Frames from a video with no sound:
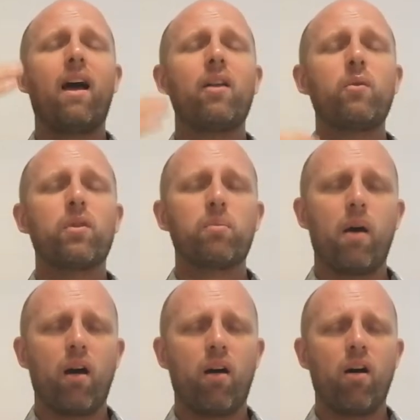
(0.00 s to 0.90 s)
line with
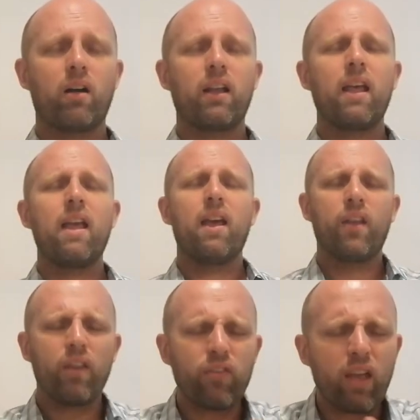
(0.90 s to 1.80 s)
my heart.
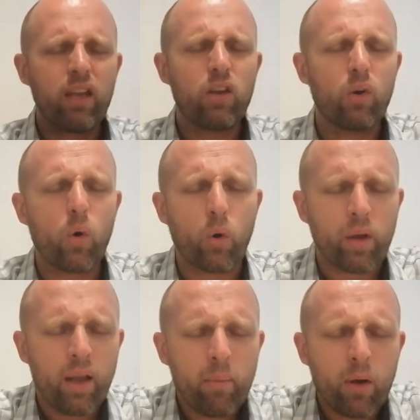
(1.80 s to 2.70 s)
And I thank you,
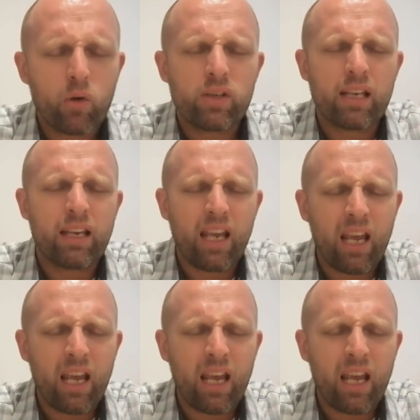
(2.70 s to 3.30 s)
Lord, because it